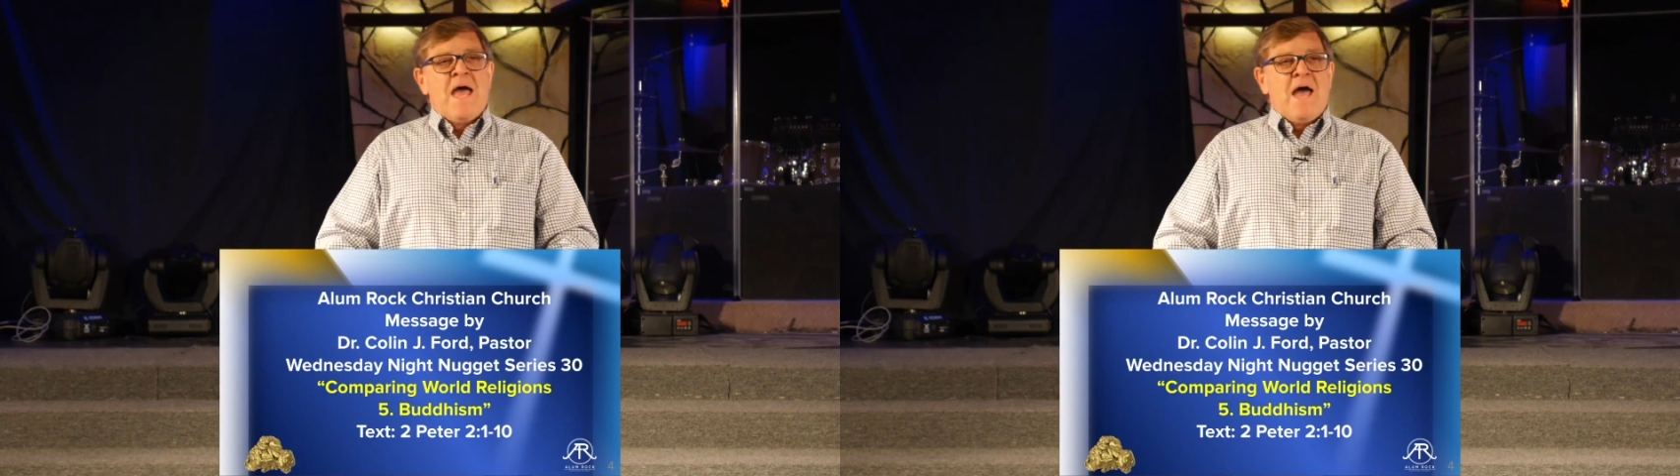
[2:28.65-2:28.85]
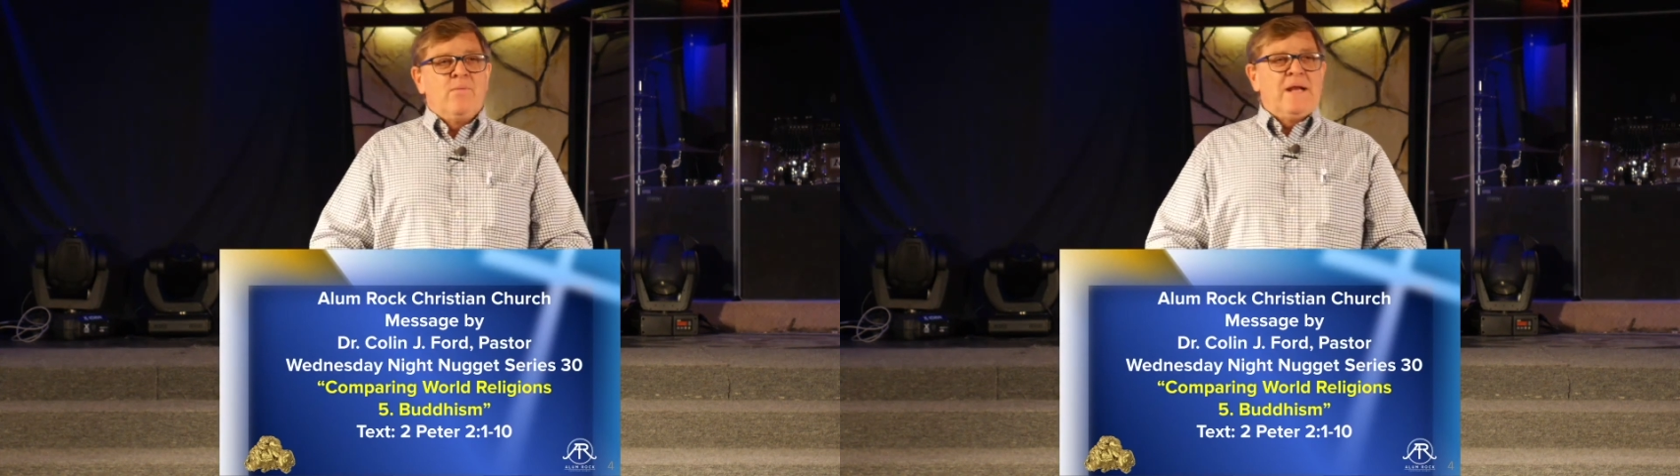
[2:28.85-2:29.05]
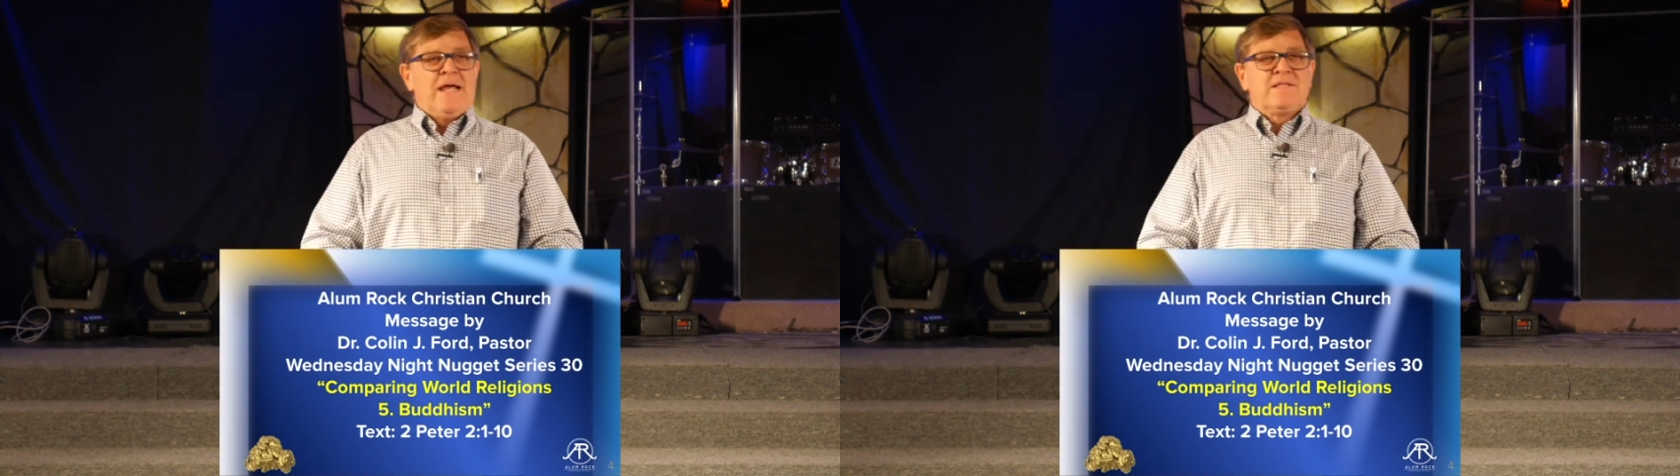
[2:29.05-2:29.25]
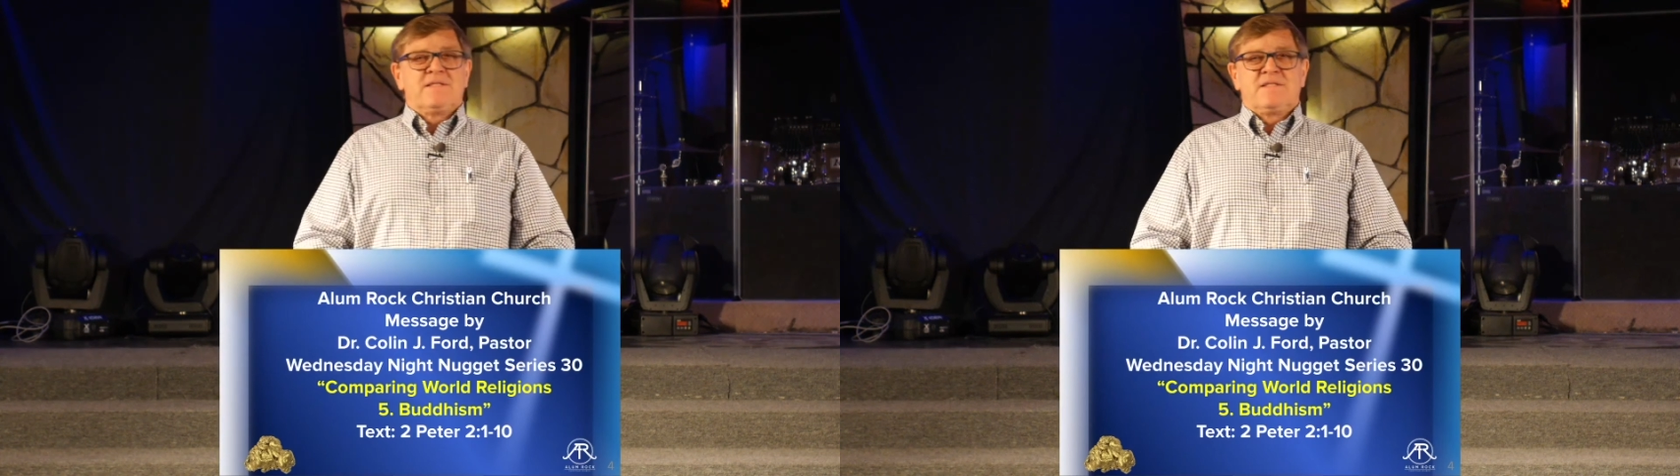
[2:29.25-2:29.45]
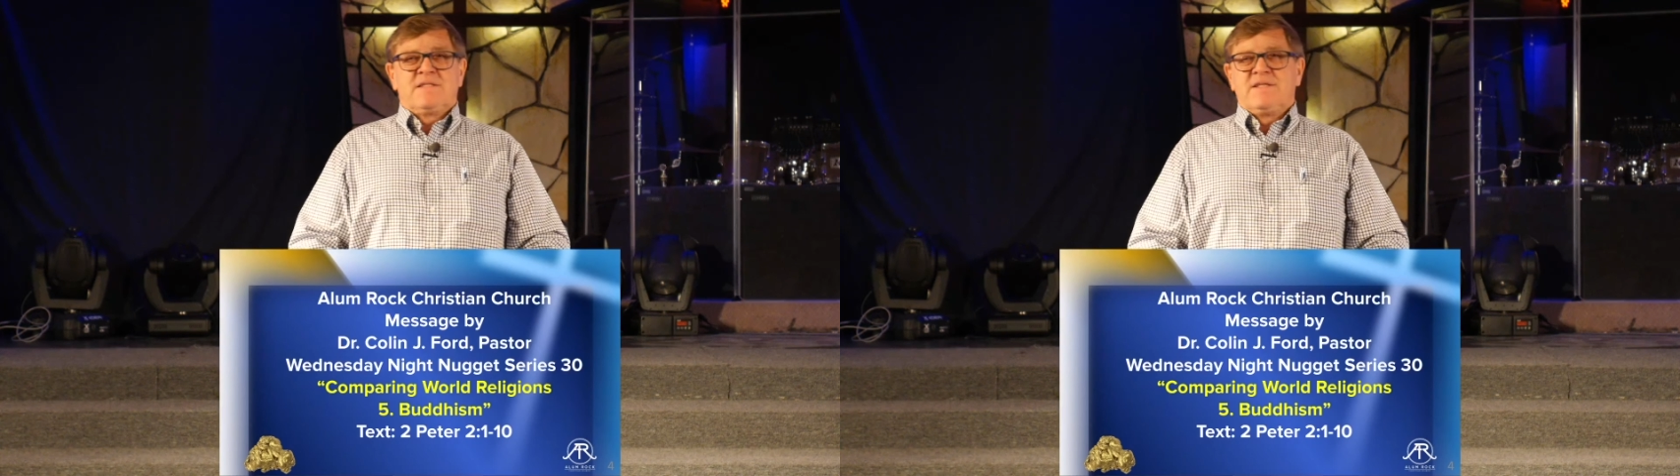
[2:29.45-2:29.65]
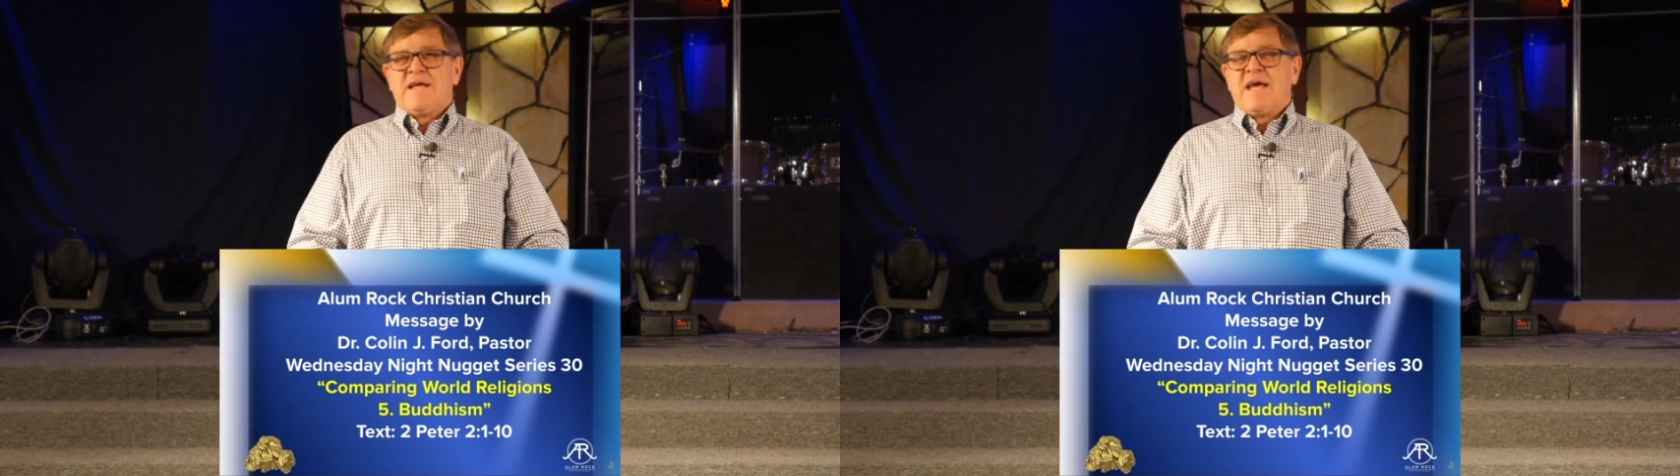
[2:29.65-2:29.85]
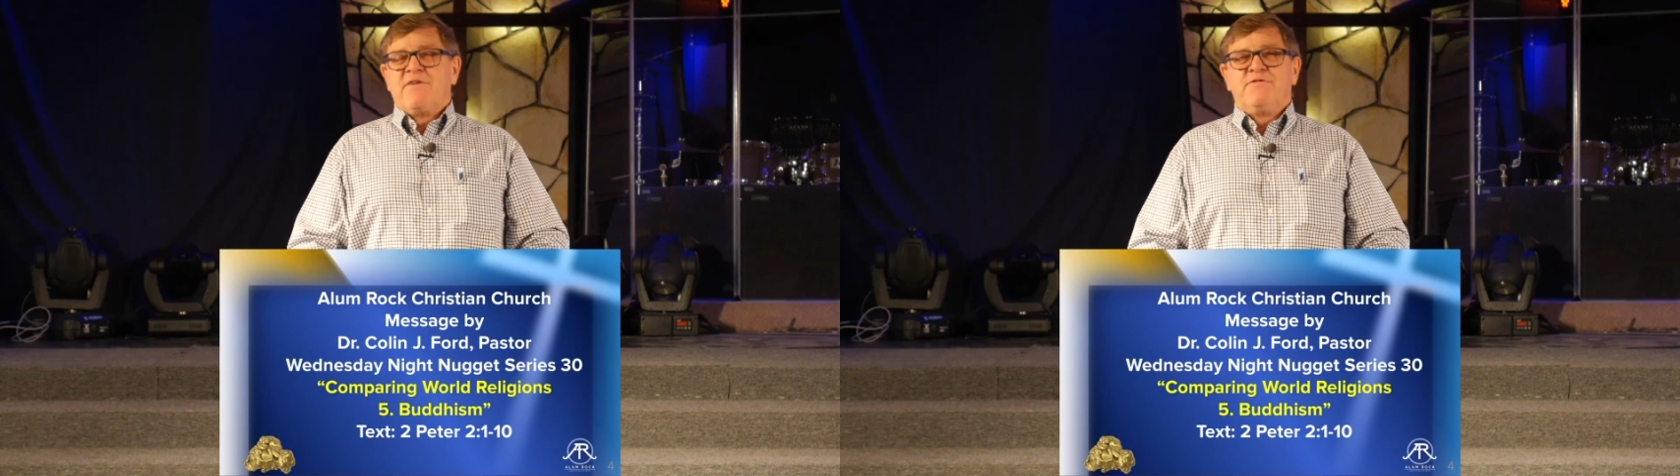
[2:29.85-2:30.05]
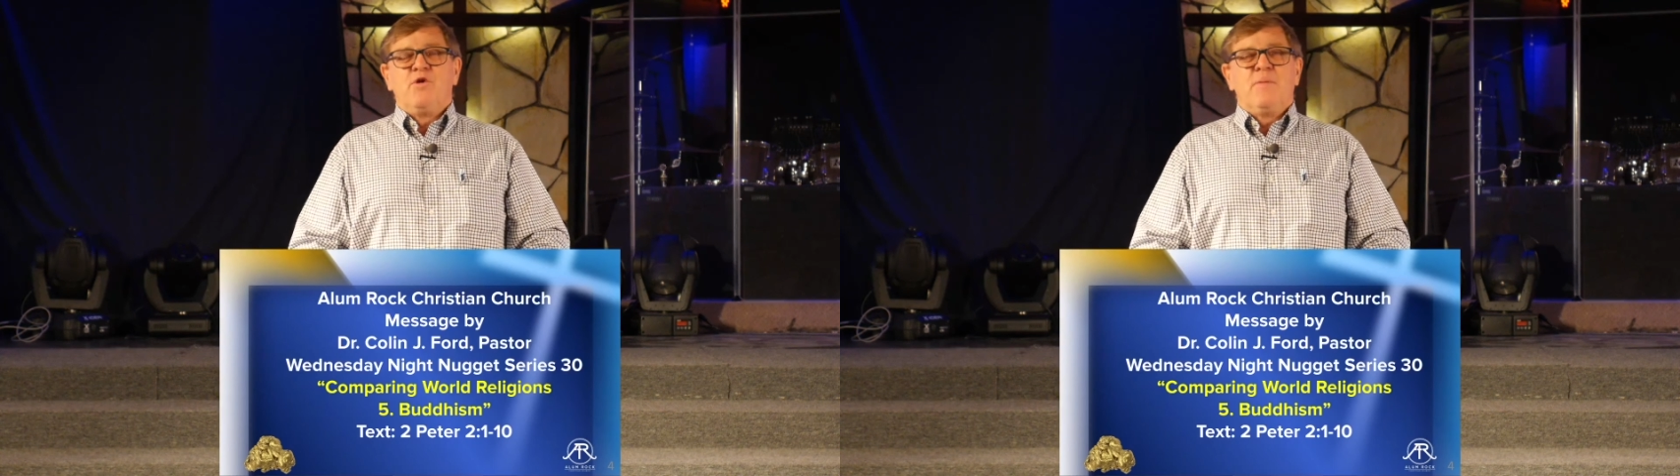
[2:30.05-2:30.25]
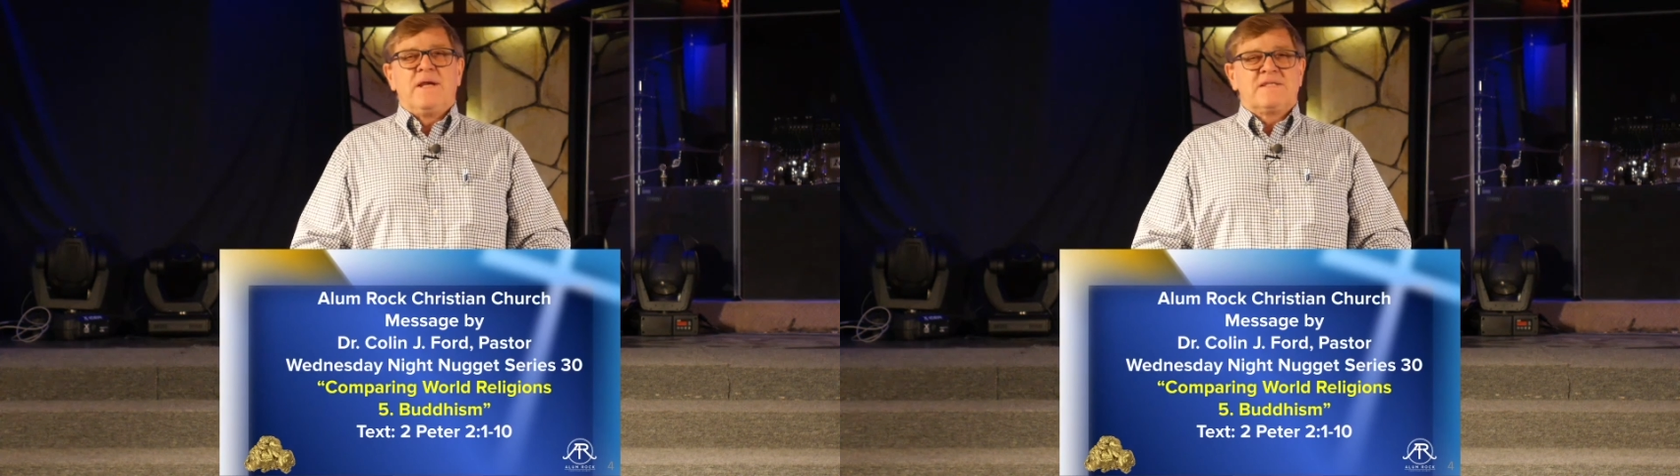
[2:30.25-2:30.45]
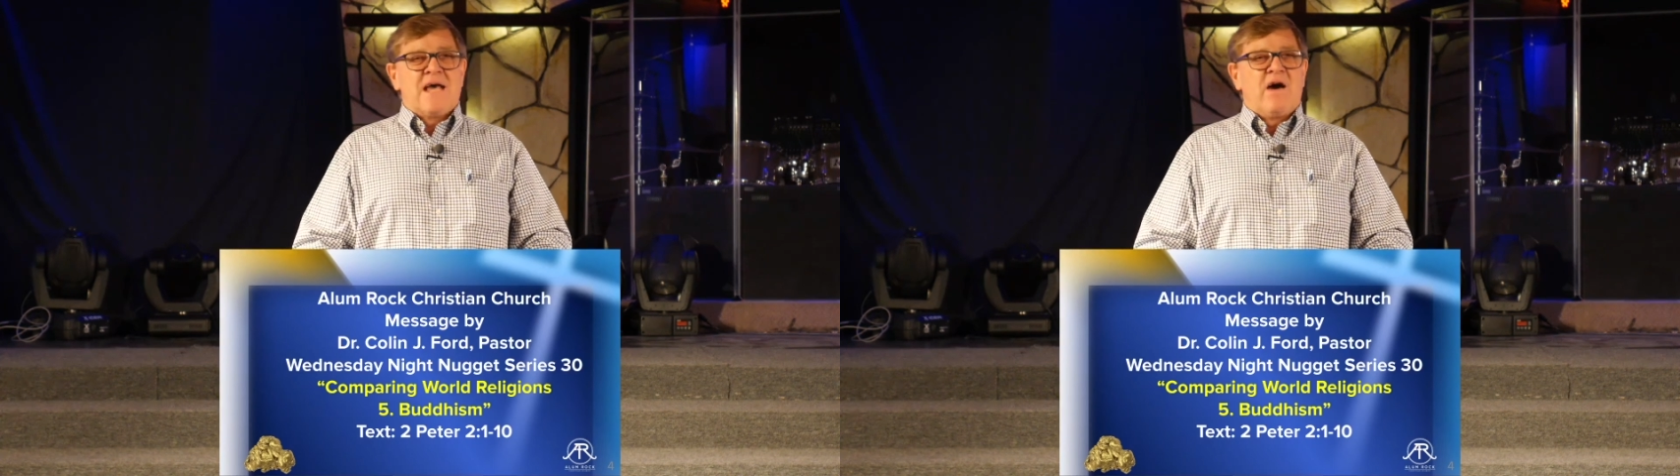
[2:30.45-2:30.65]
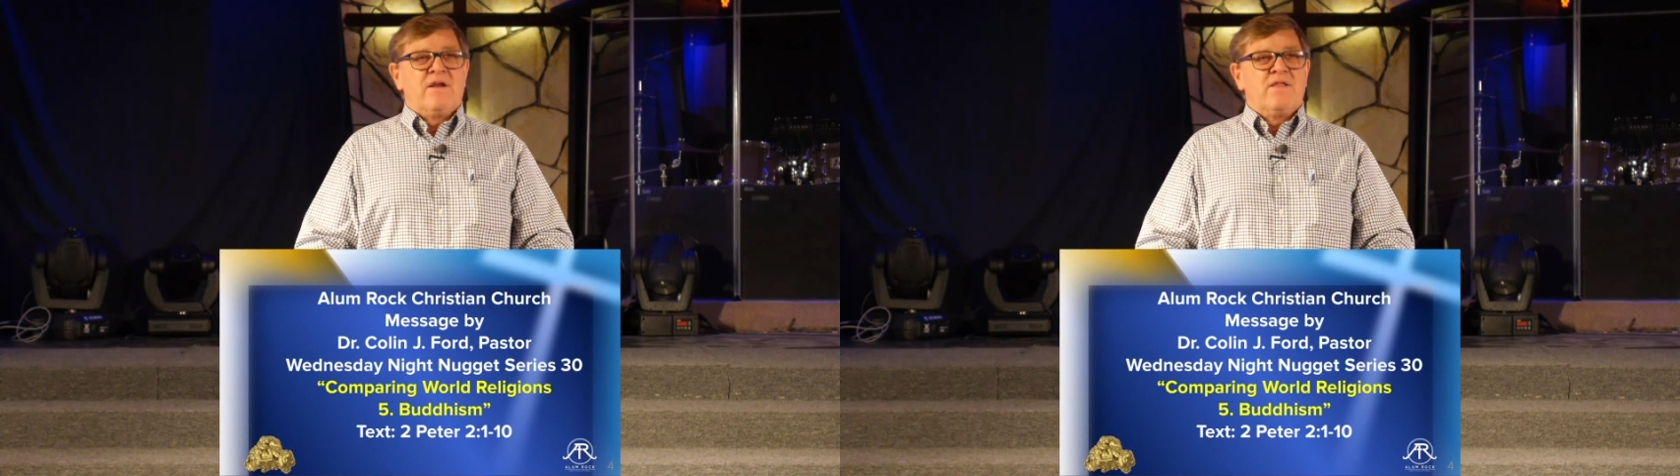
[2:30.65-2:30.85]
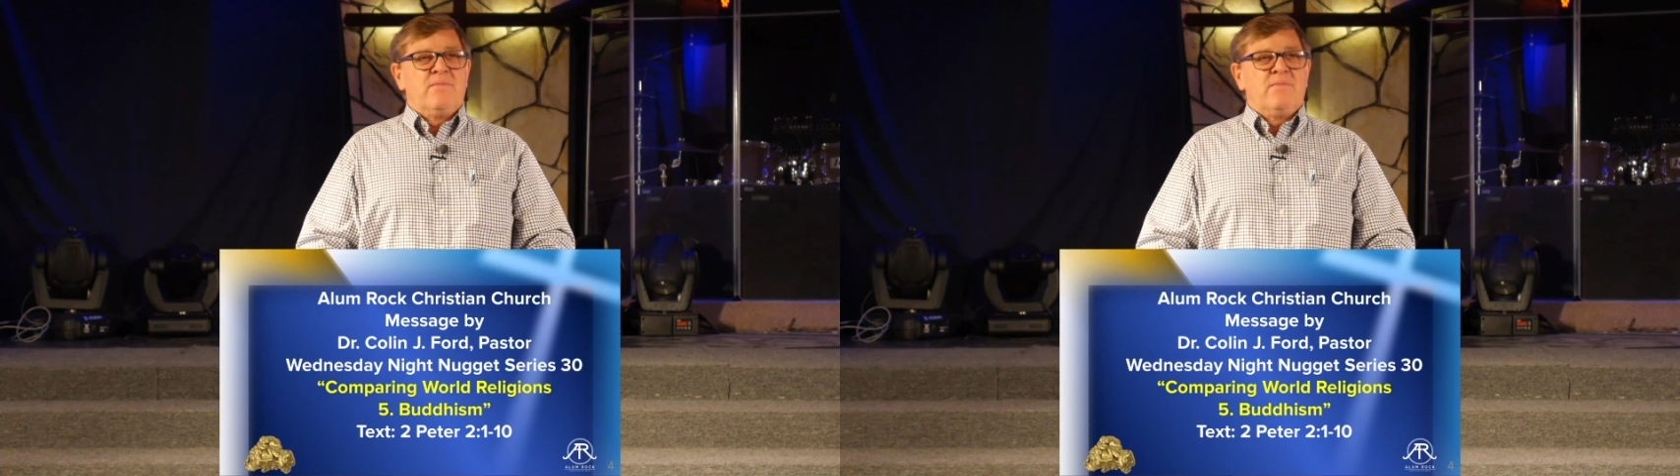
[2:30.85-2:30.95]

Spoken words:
And we like to take a few minutes out in